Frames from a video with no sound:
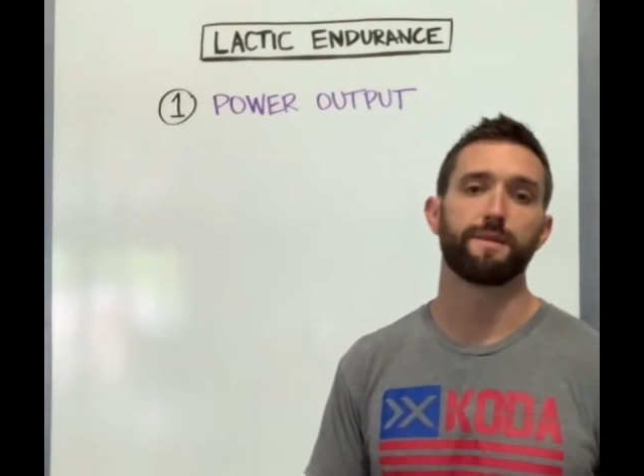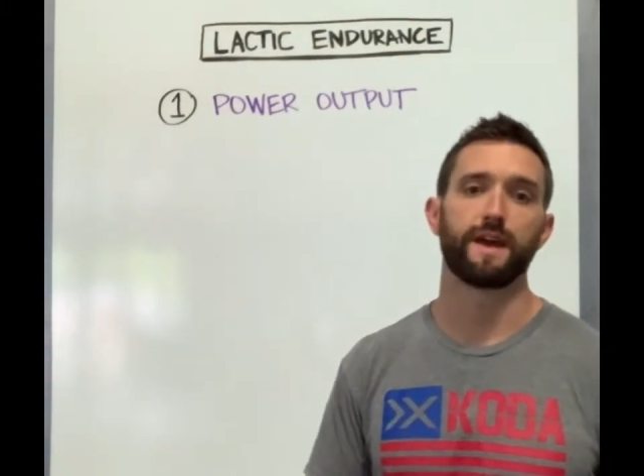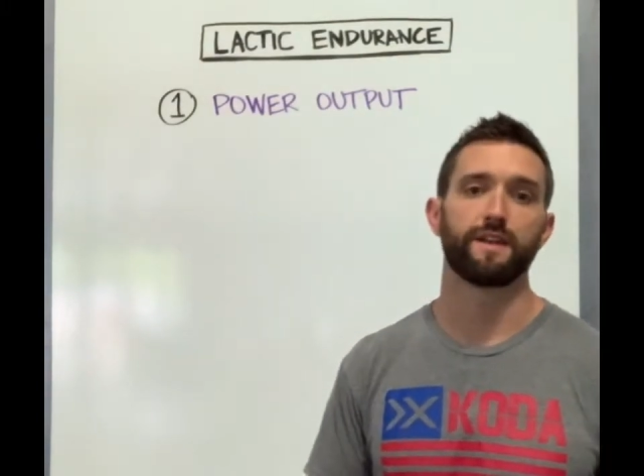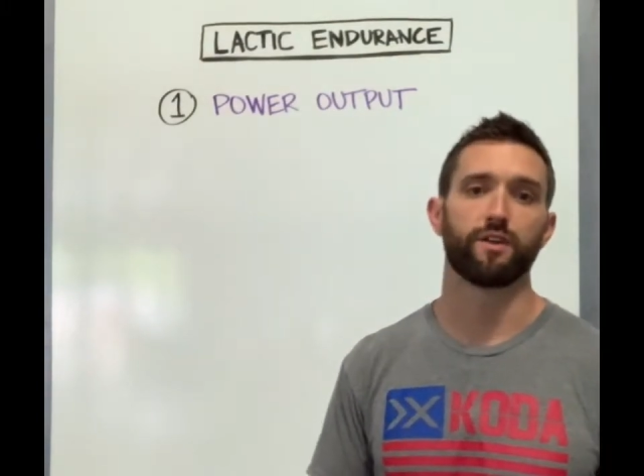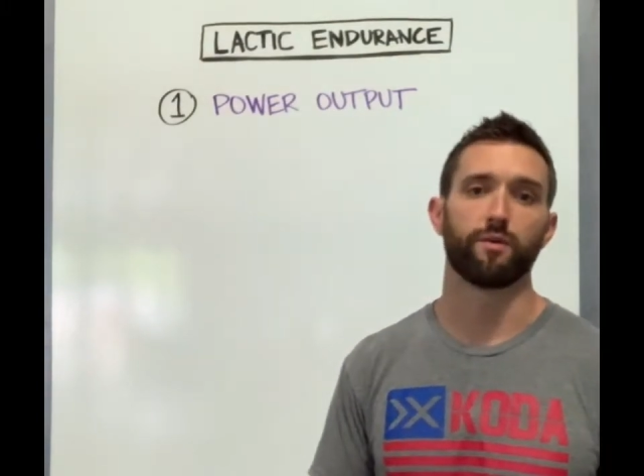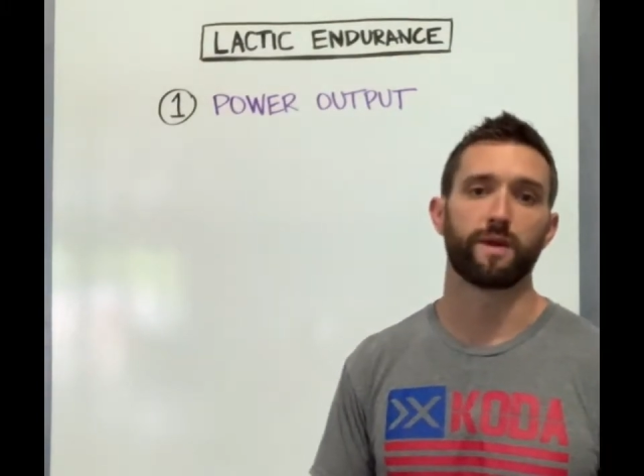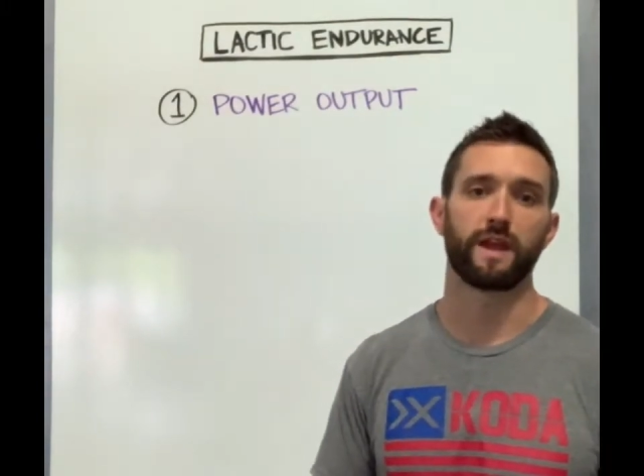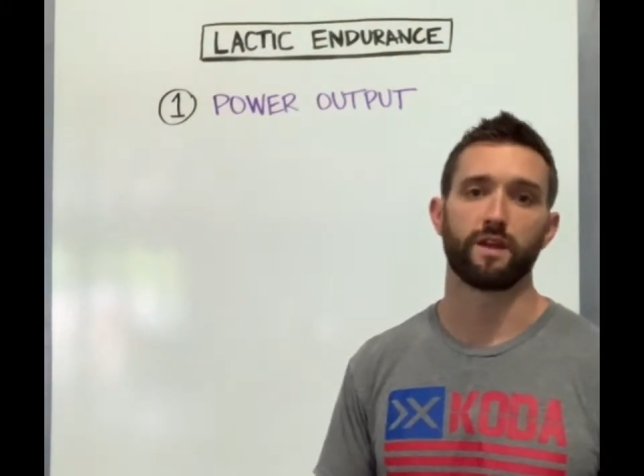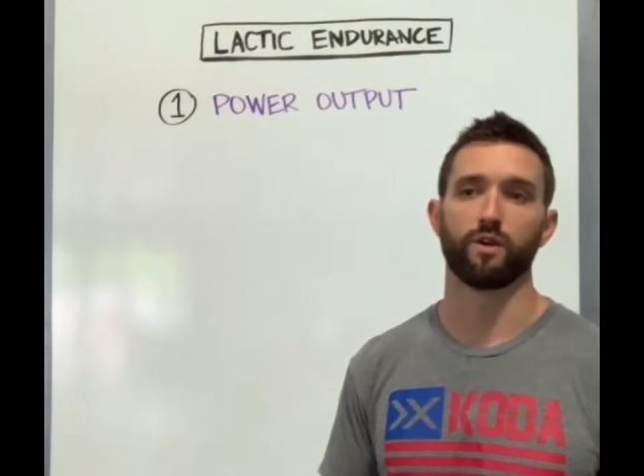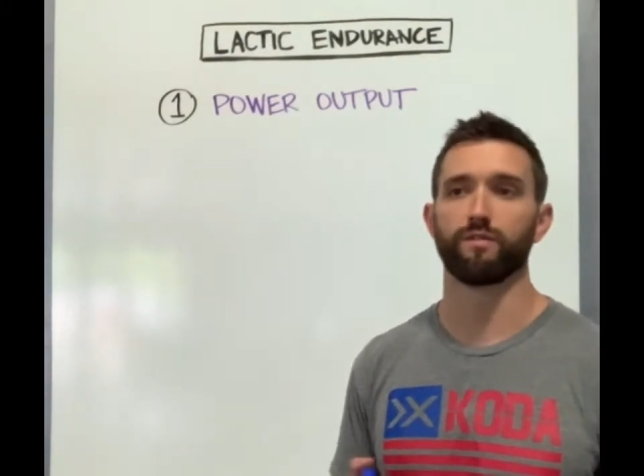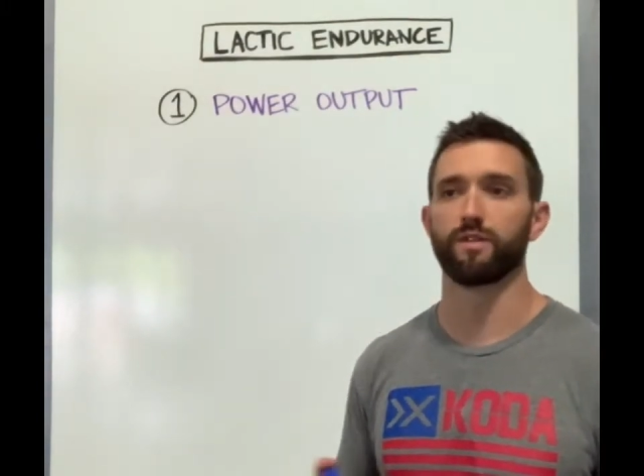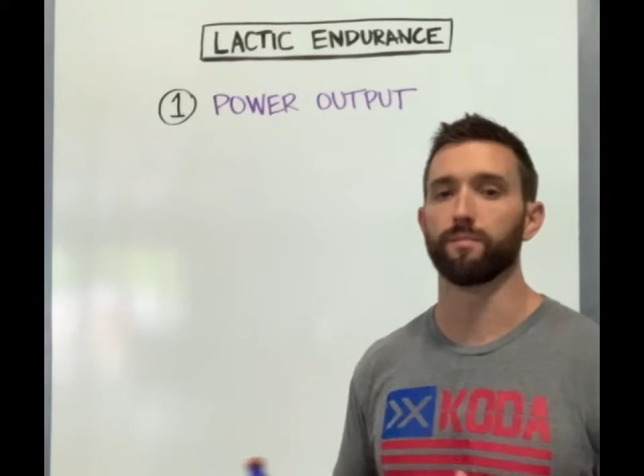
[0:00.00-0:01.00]
that domain
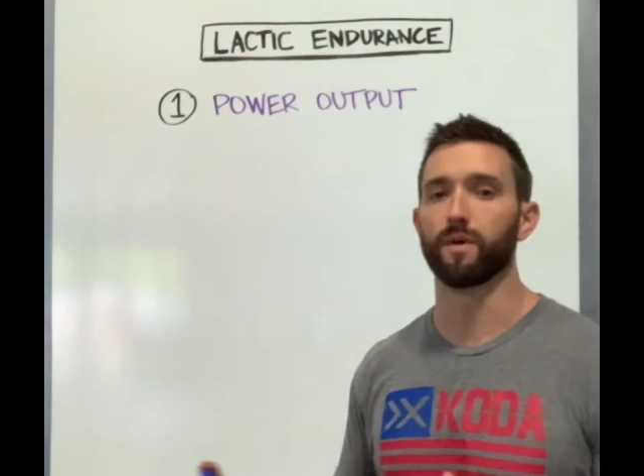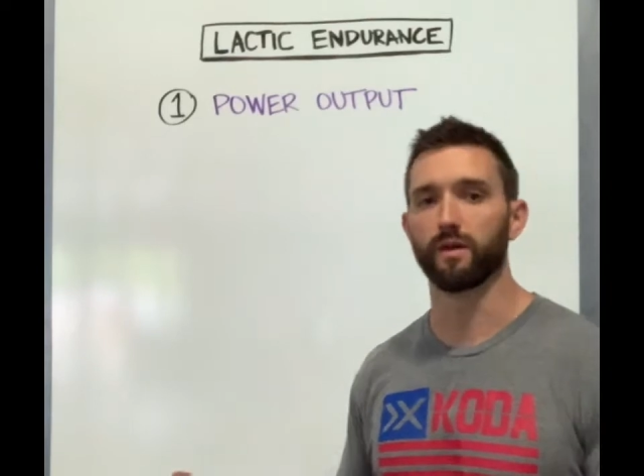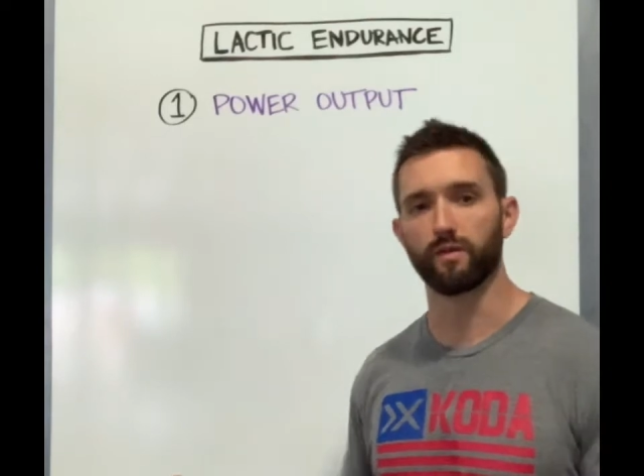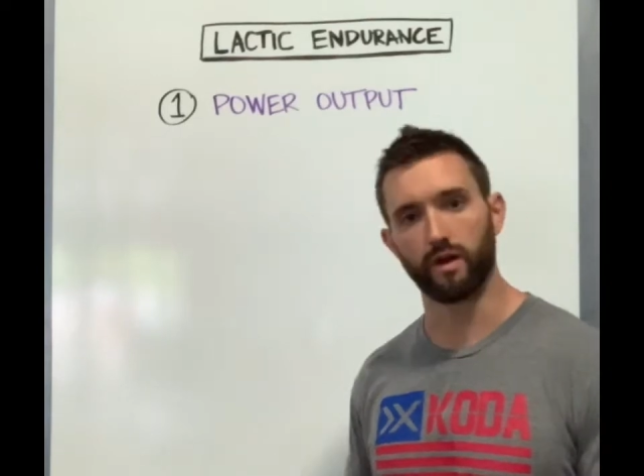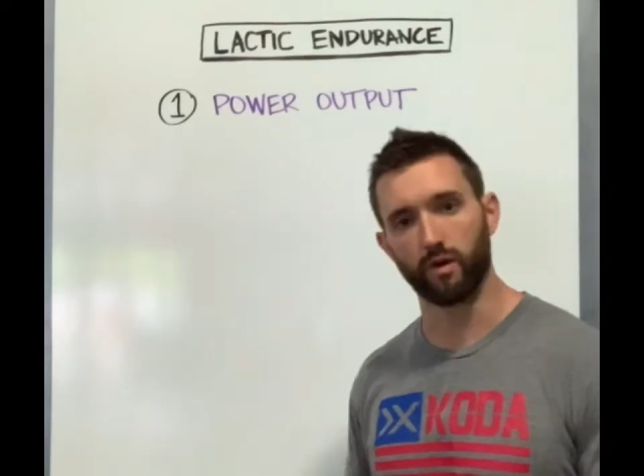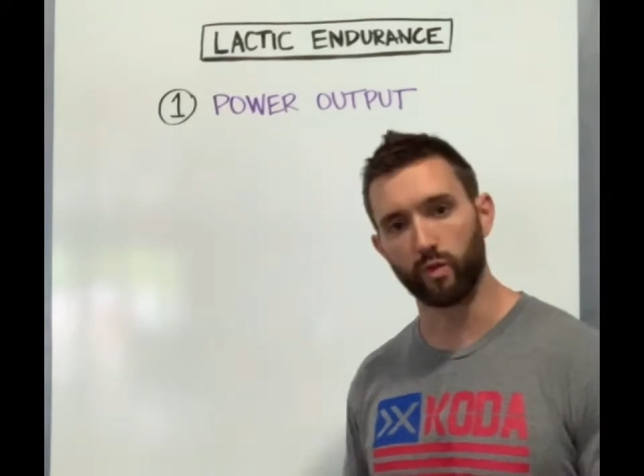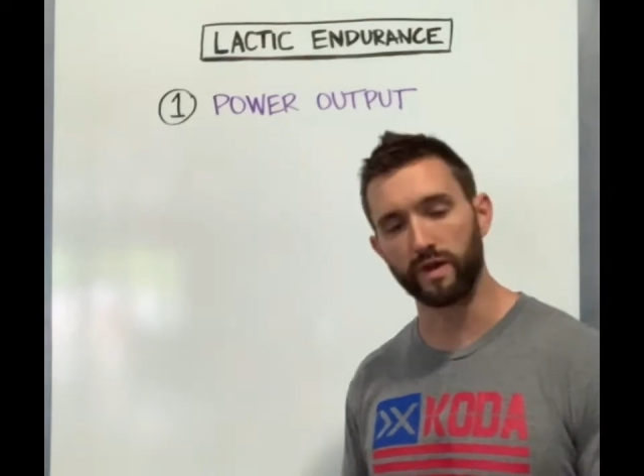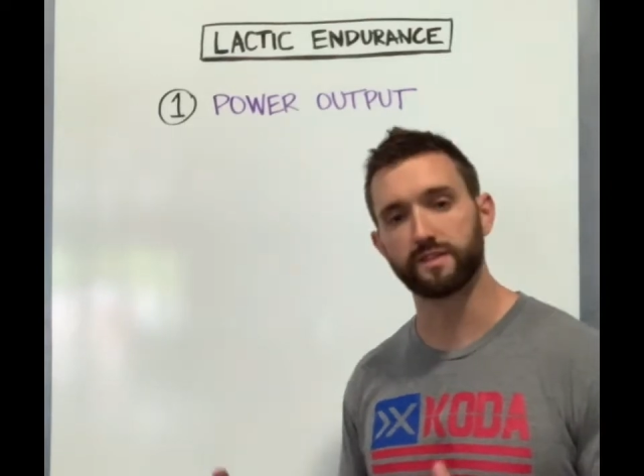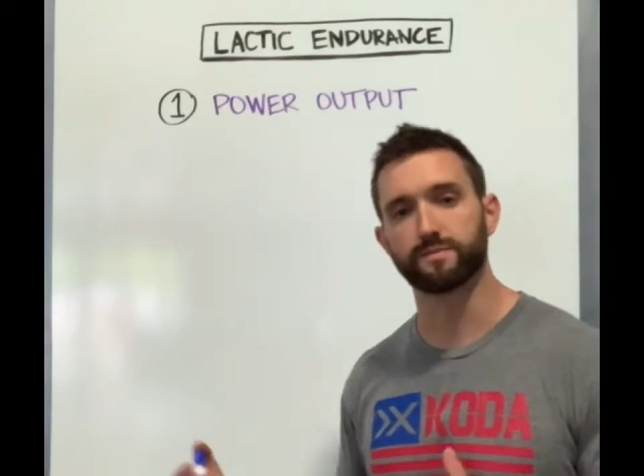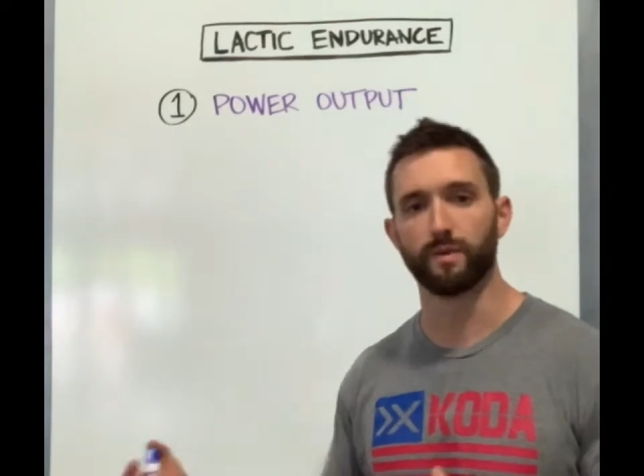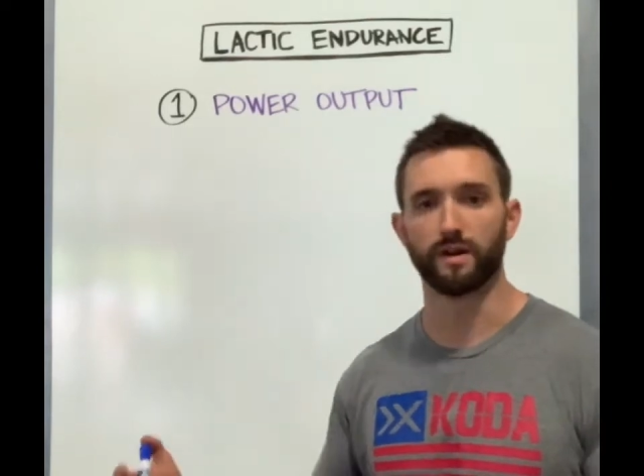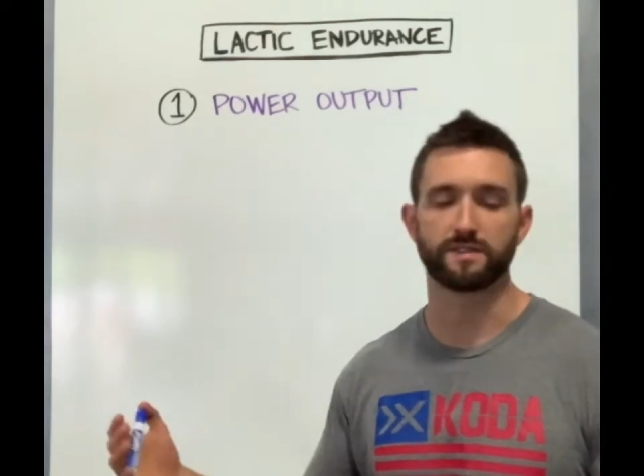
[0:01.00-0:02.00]
over the weeks,
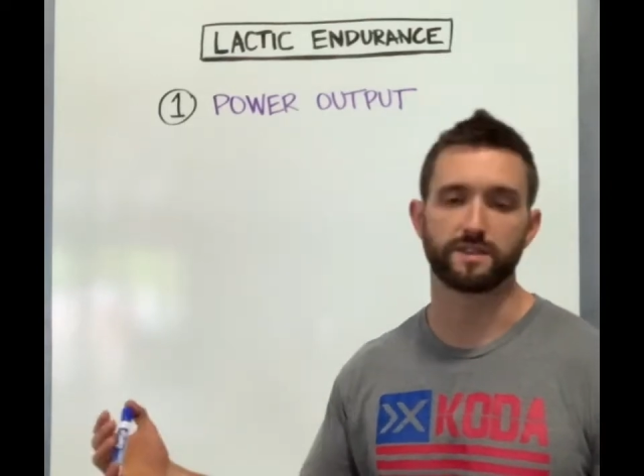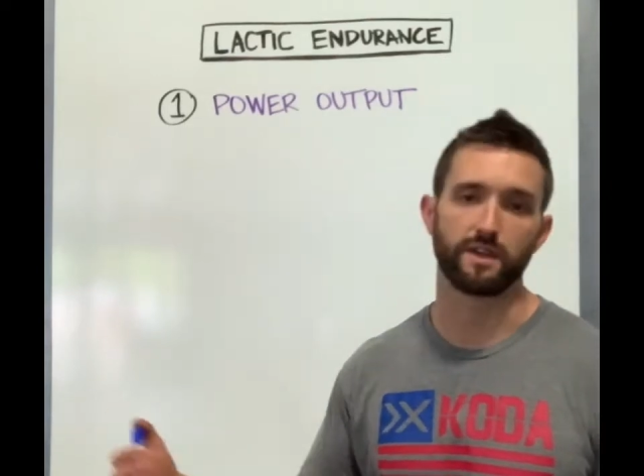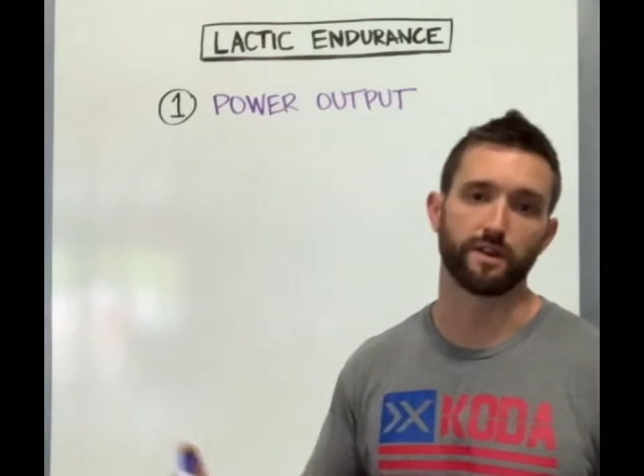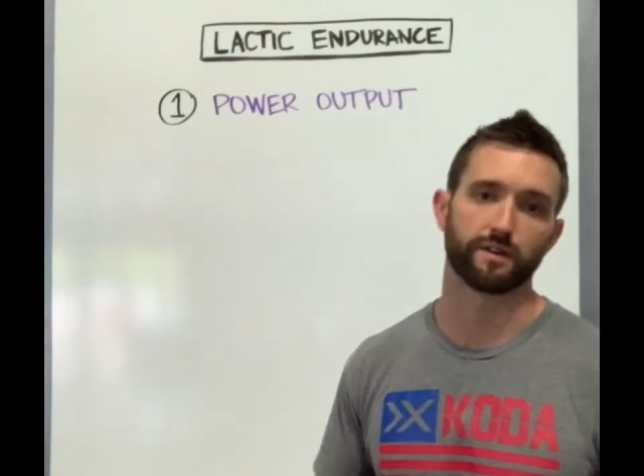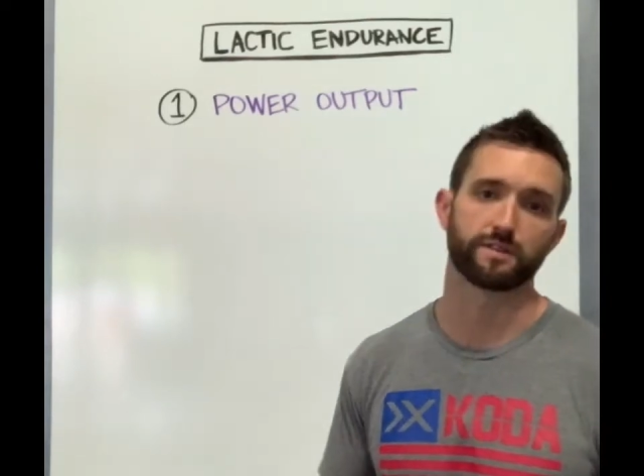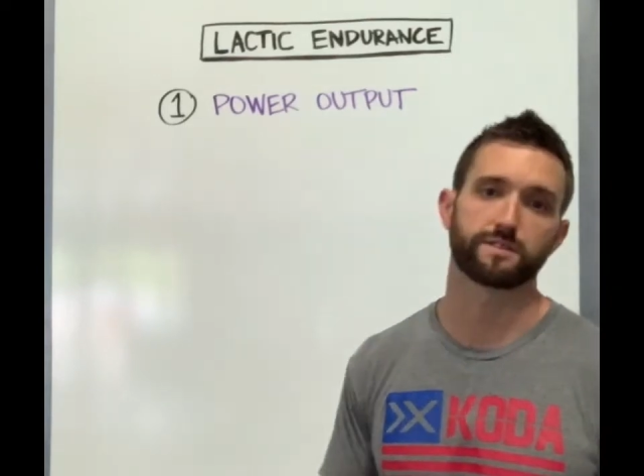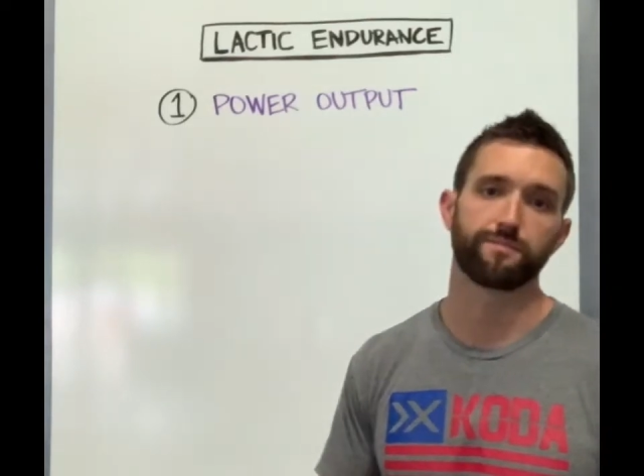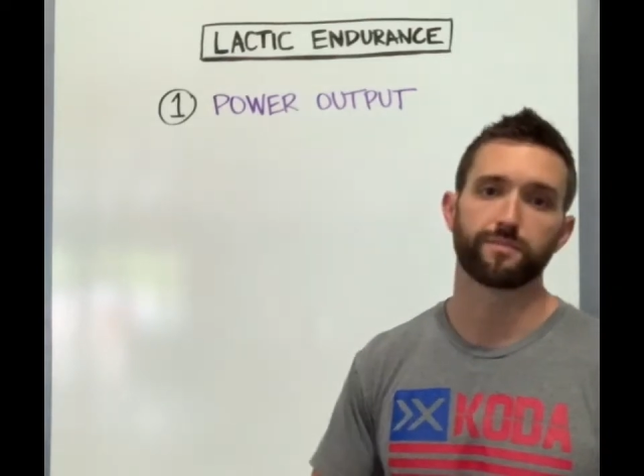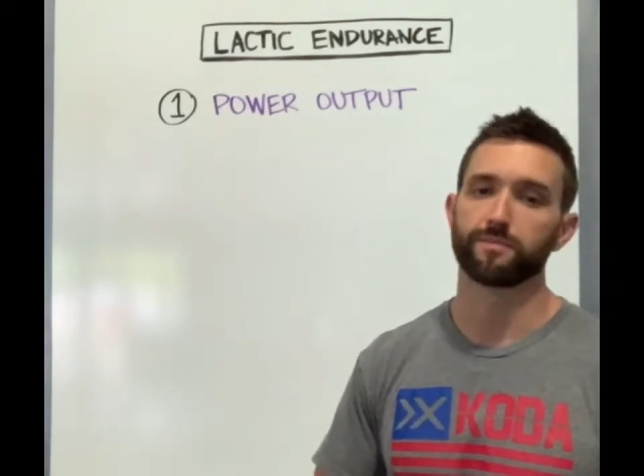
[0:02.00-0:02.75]
months, years.